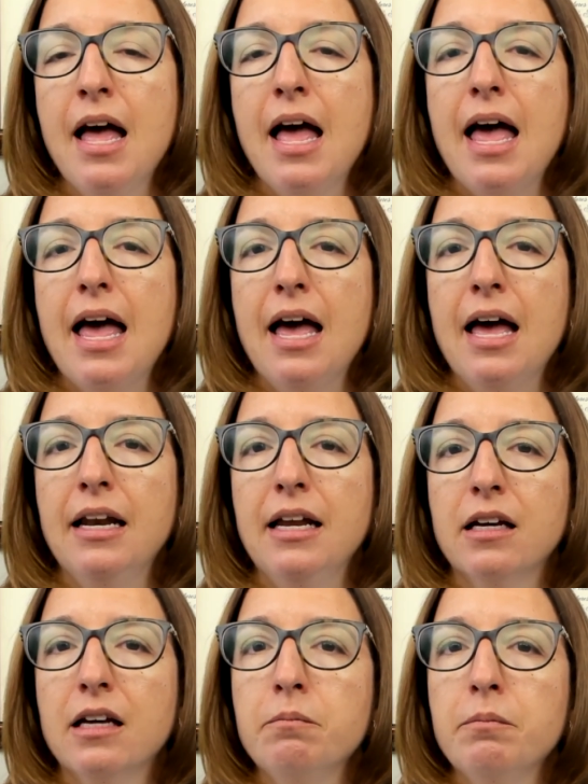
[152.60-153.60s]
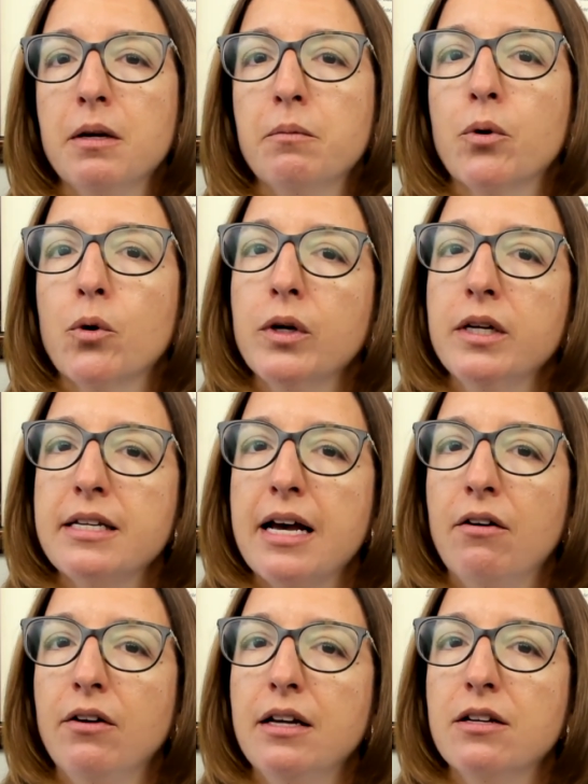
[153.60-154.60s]
And it can be broken
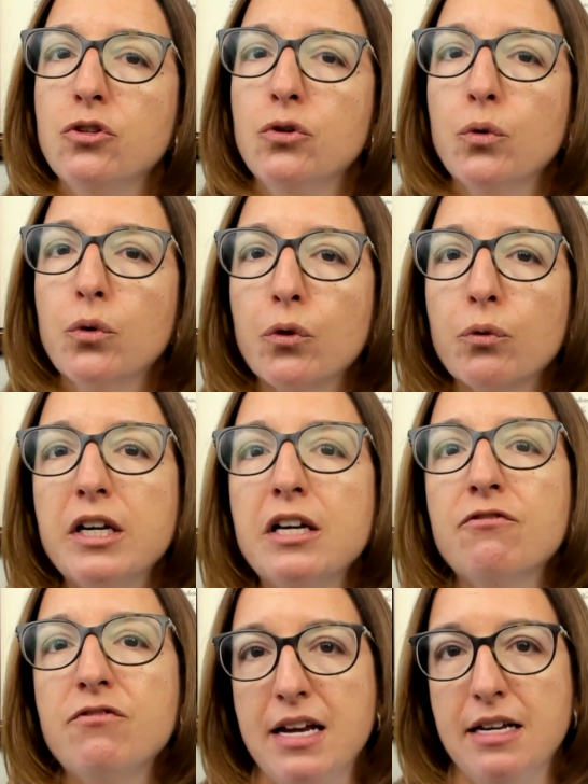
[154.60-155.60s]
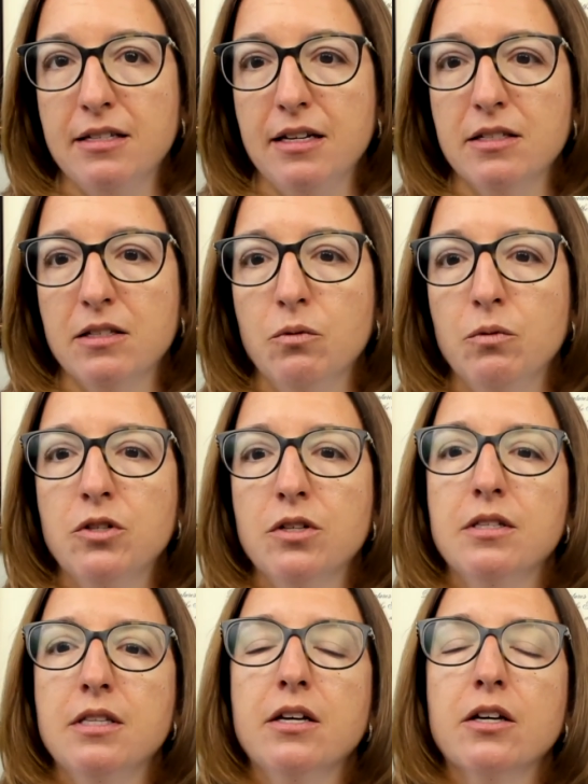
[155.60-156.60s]
down into three phases, which
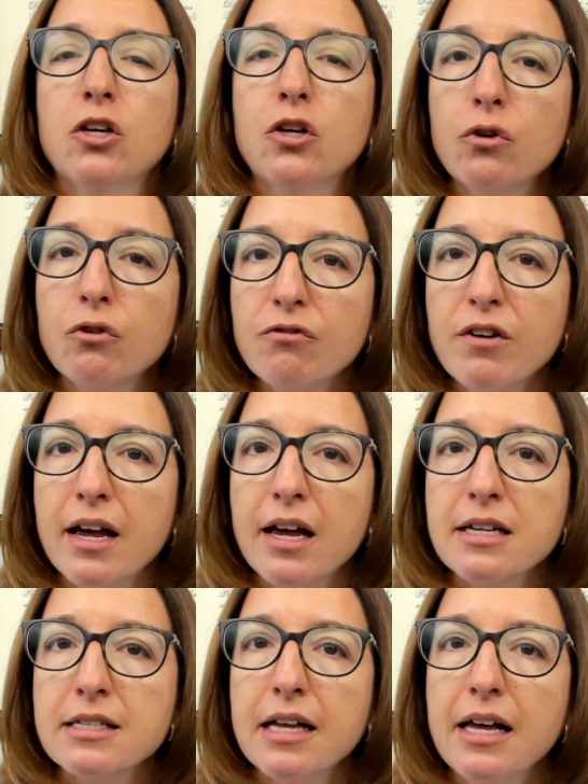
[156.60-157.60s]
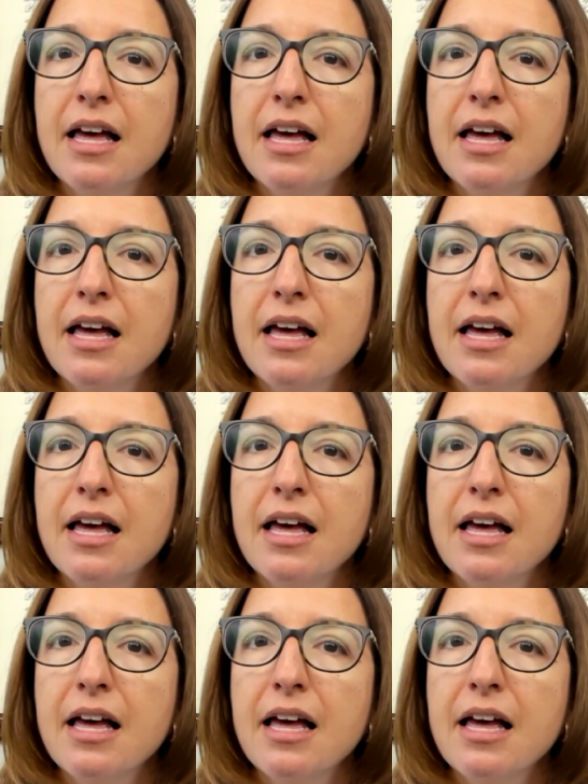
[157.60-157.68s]
is the acute phase,